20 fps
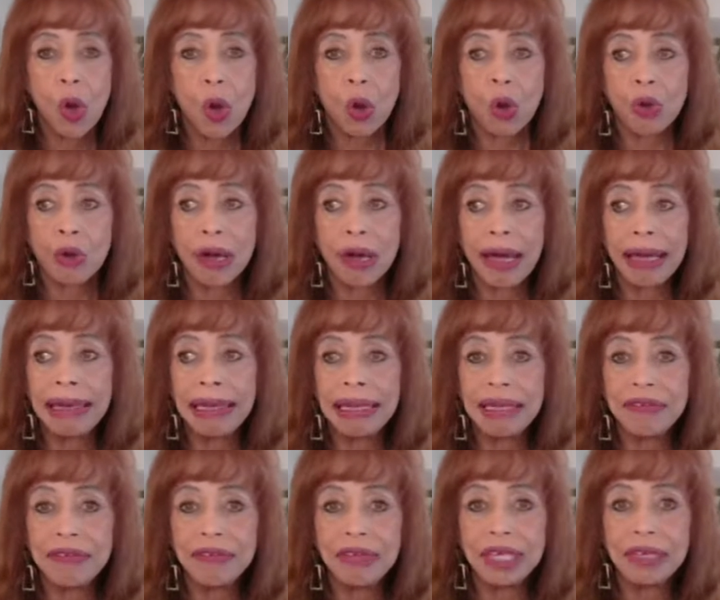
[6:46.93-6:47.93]
or I
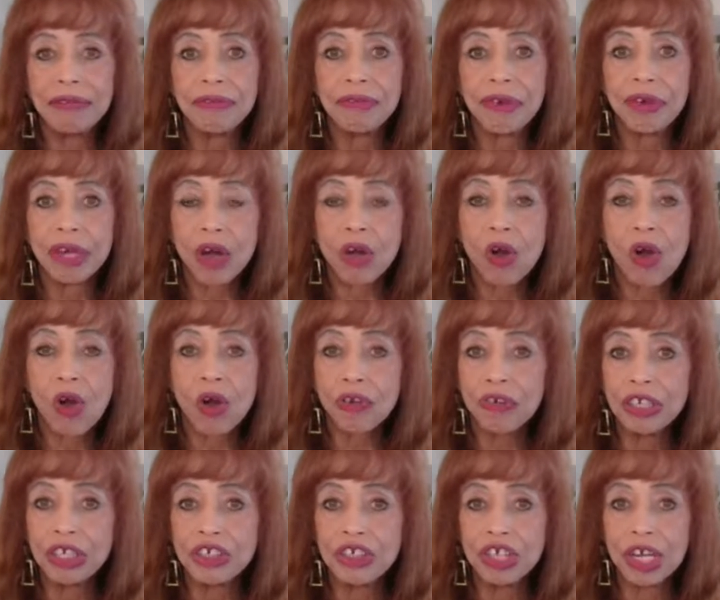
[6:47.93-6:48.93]
live in a
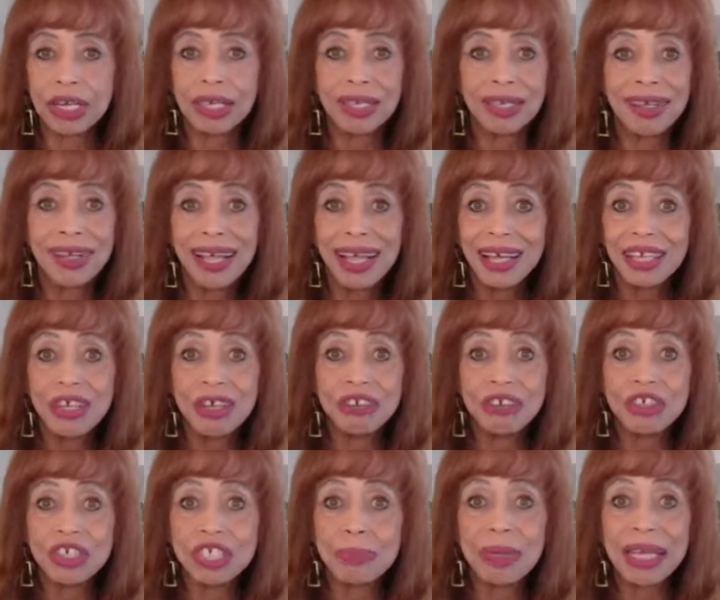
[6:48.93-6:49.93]
concrete jungle.
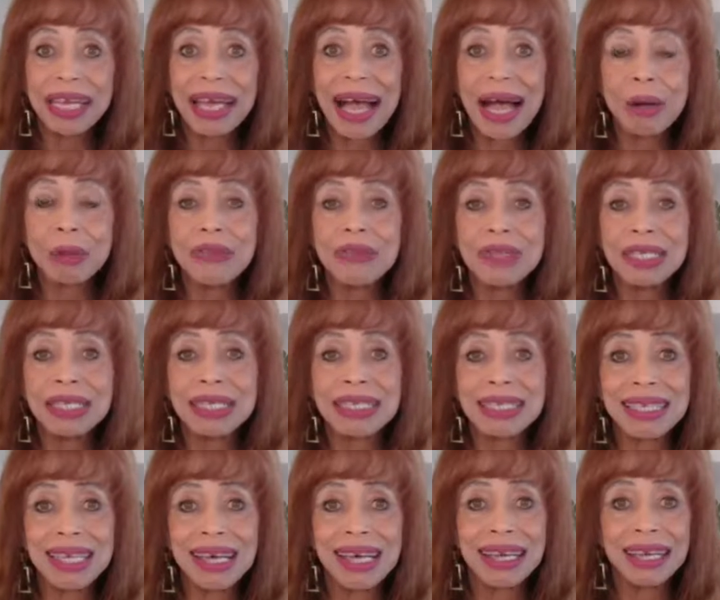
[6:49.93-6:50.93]
Just being out in the
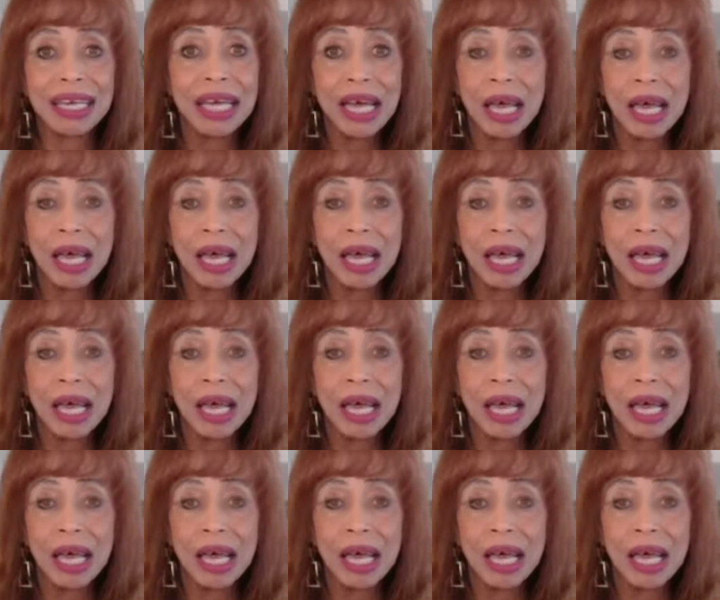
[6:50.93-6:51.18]
sun.